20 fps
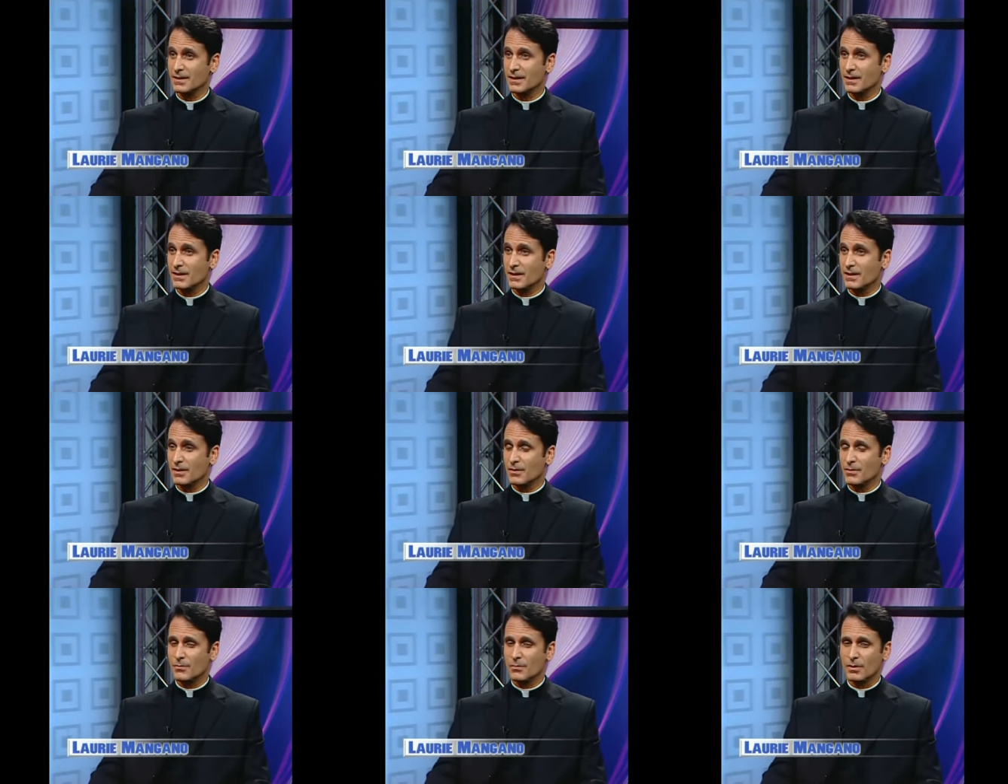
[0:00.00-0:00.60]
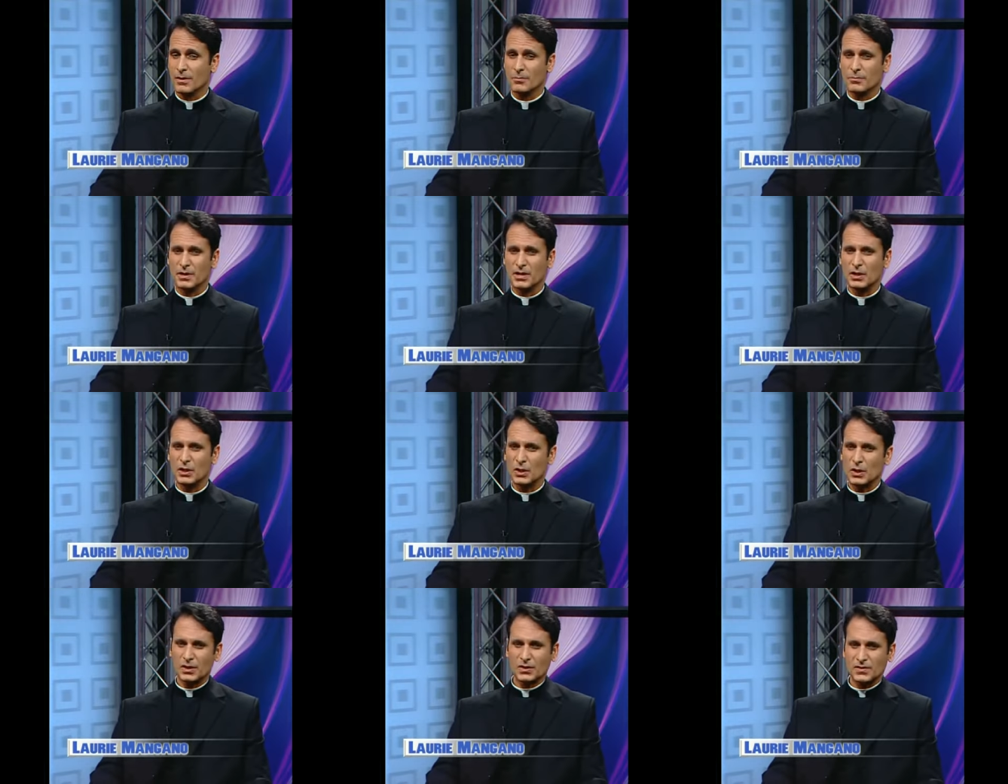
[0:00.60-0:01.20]
Mm -hmm. Well, but
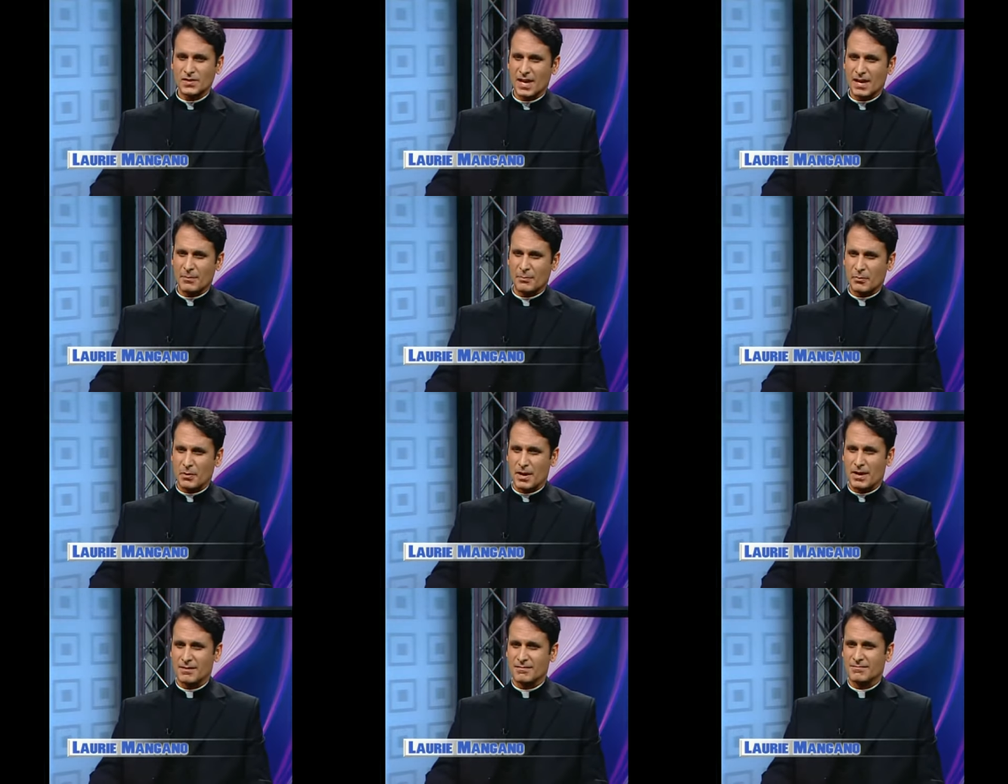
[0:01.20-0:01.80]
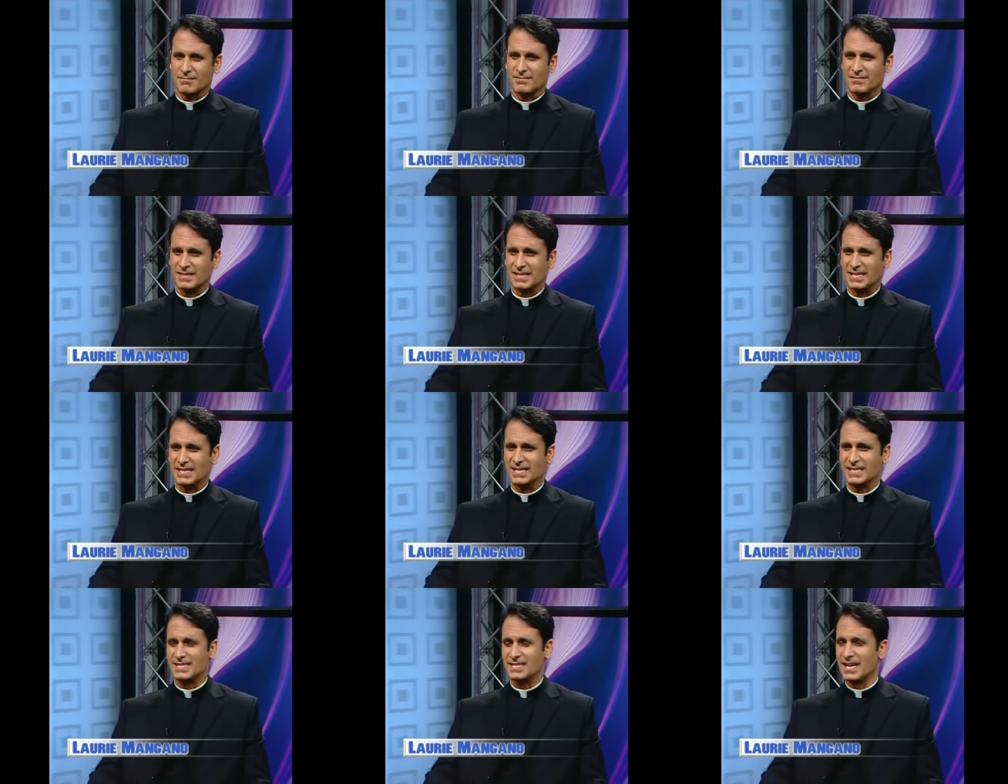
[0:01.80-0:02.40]
it looks like bread. I
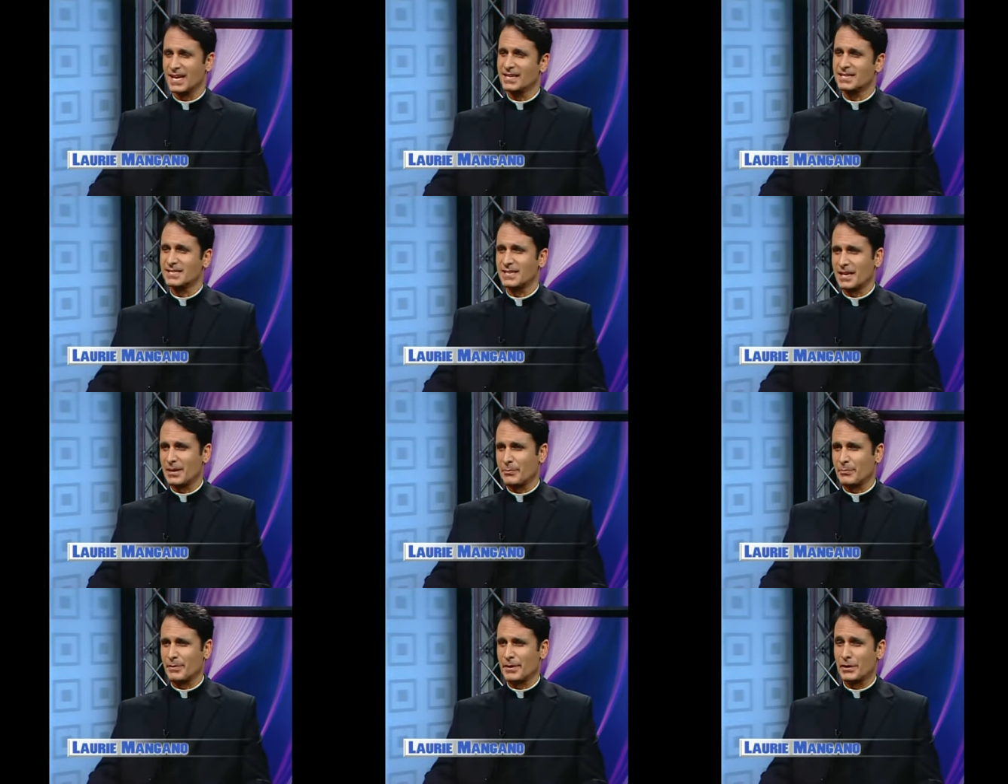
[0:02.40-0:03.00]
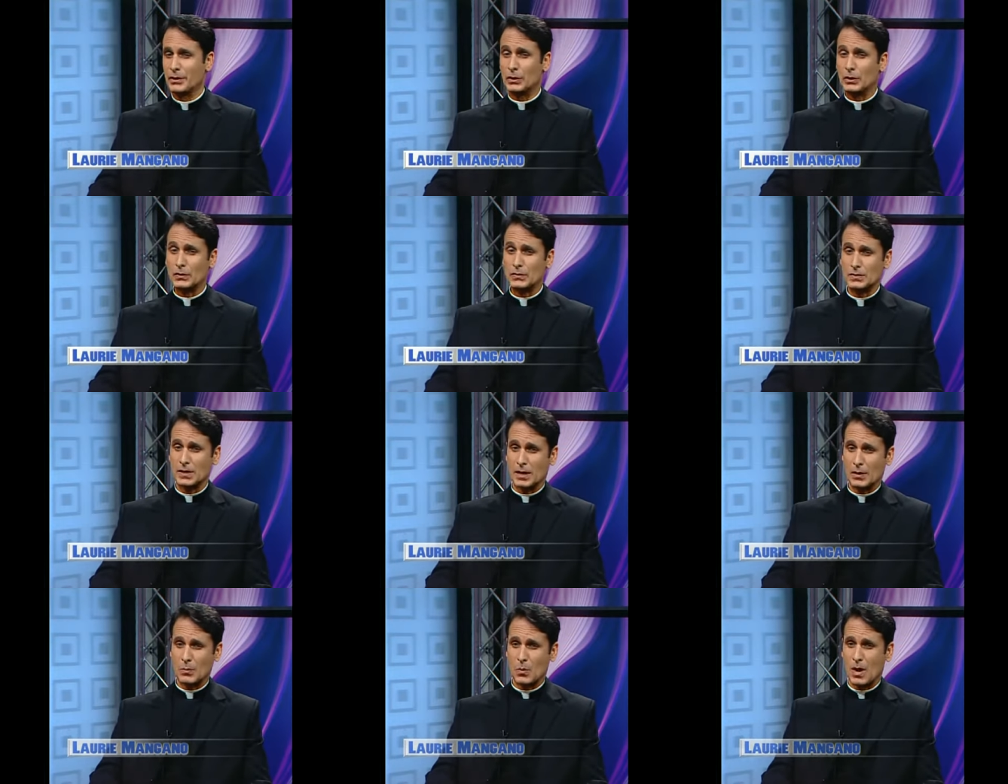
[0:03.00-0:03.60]
know. It tastes like bread.
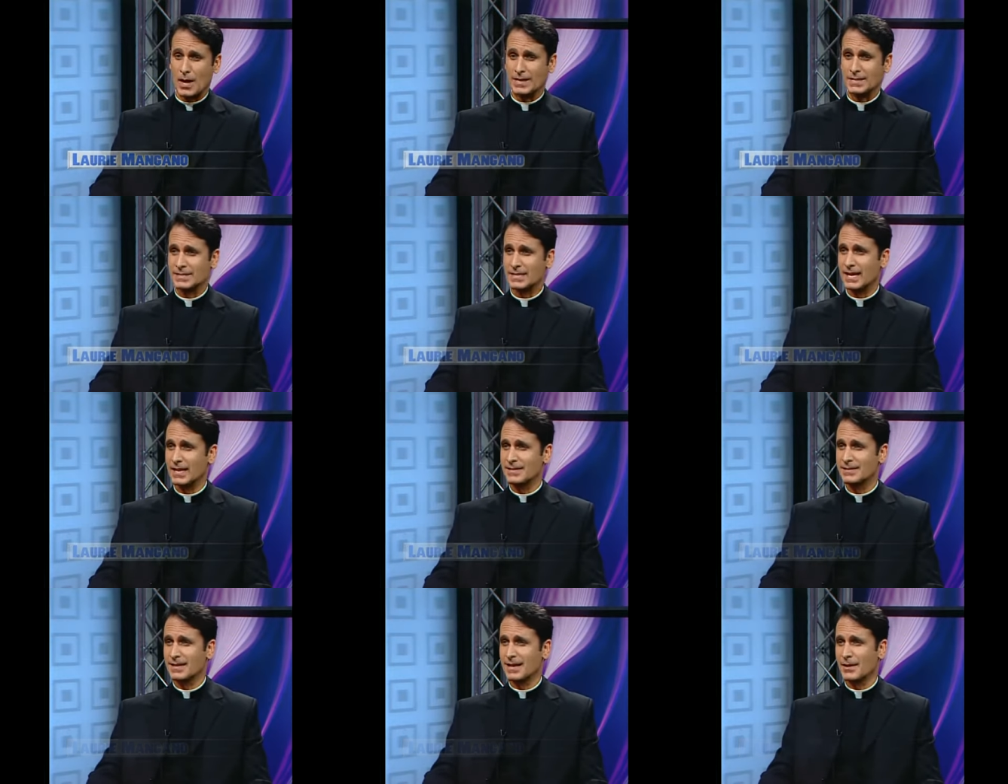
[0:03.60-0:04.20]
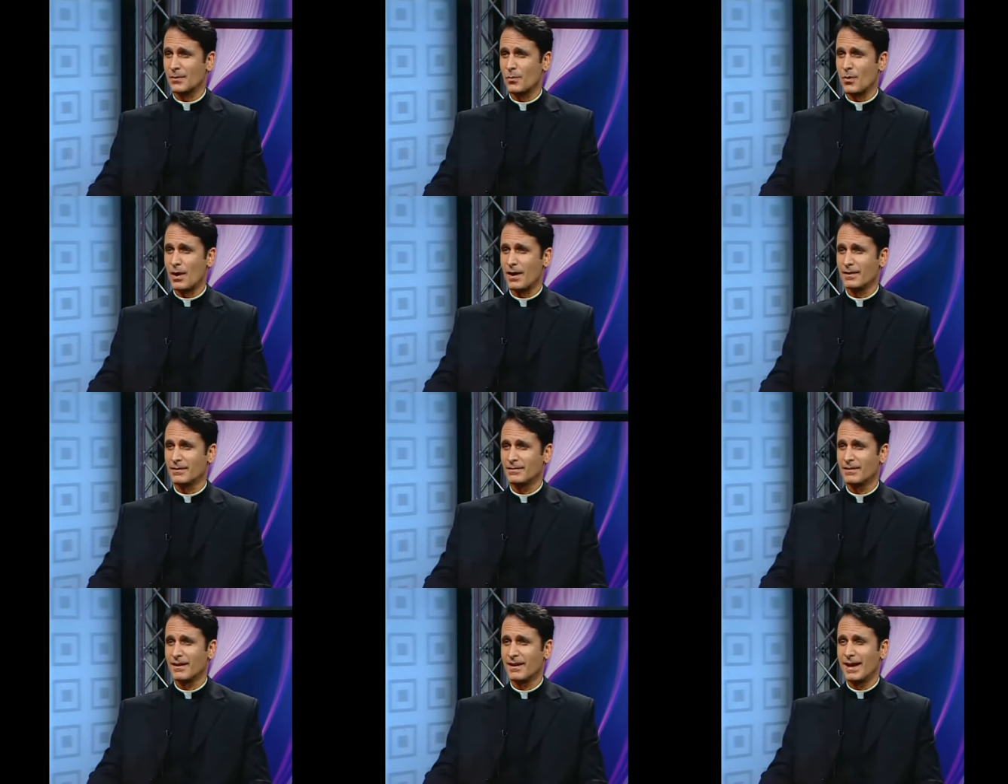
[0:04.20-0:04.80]
Looks yeah. like wine. Tastes right. like
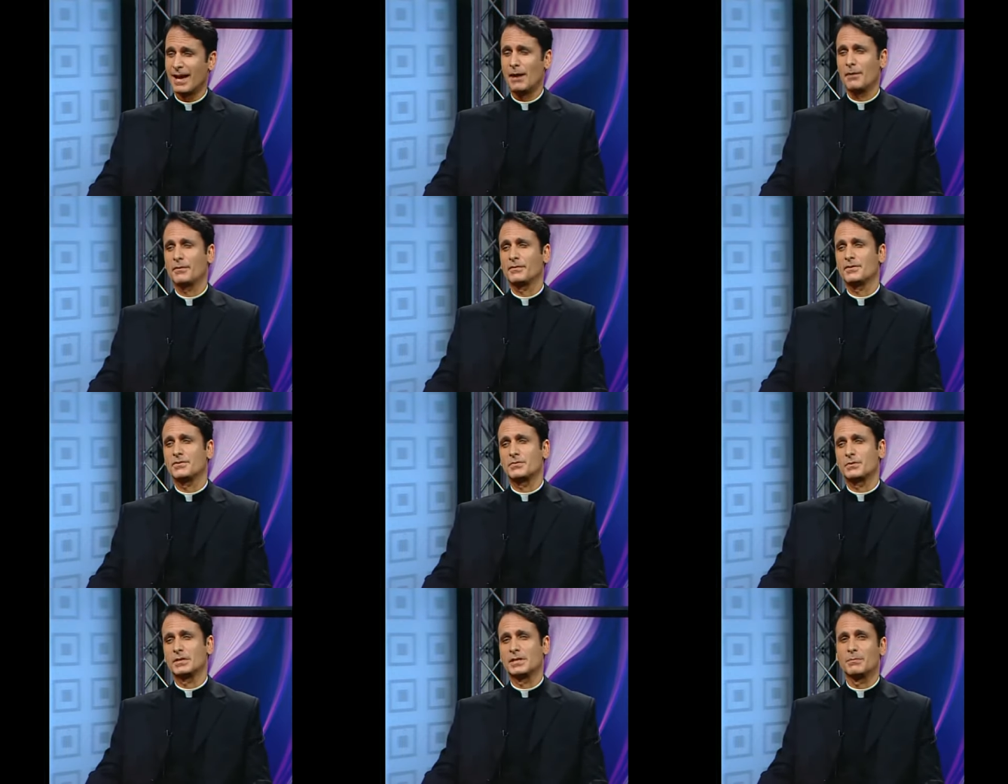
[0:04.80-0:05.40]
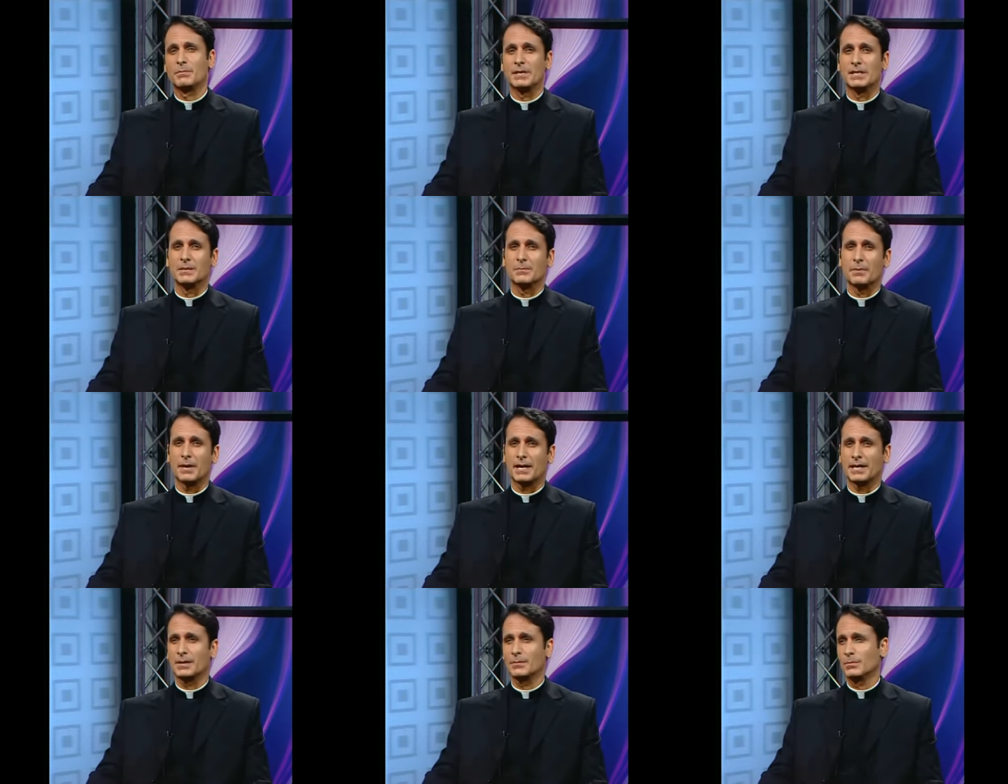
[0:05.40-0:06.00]
wine. How could this really be the
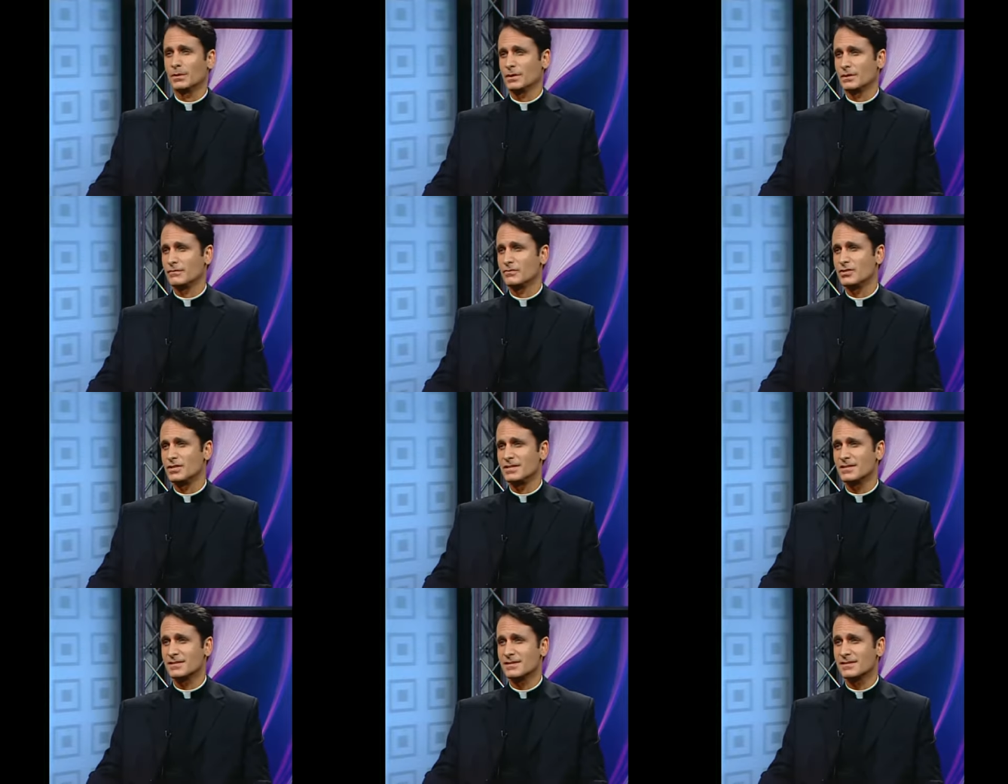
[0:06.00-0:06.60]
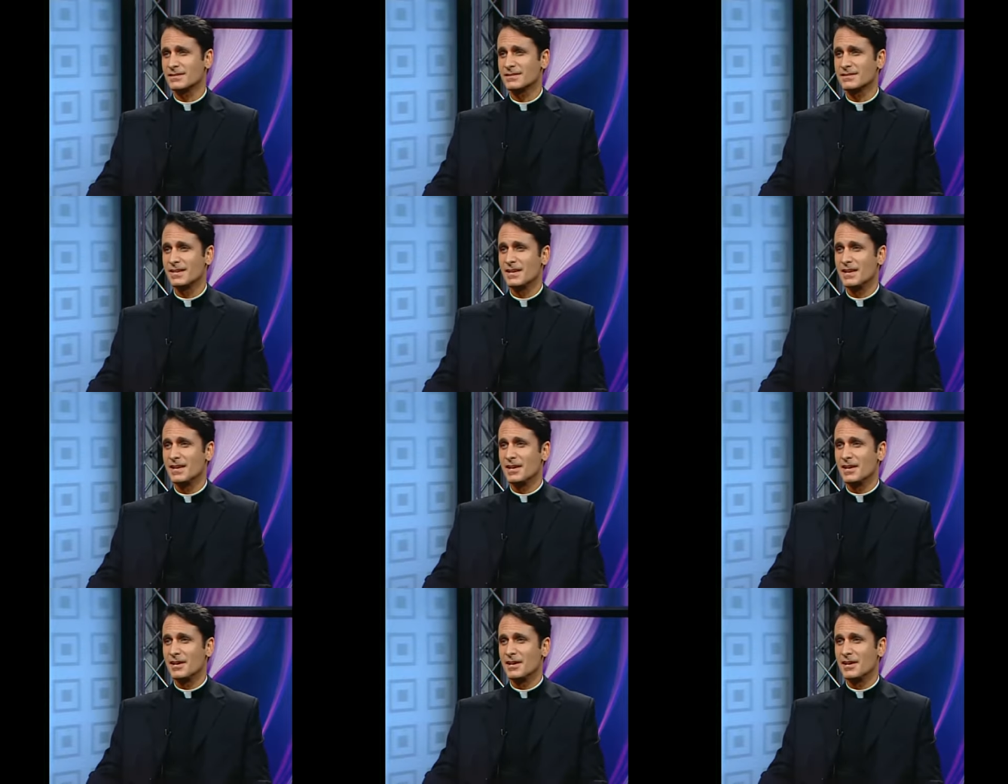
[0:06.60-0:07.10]
body and blood right. of Jesus?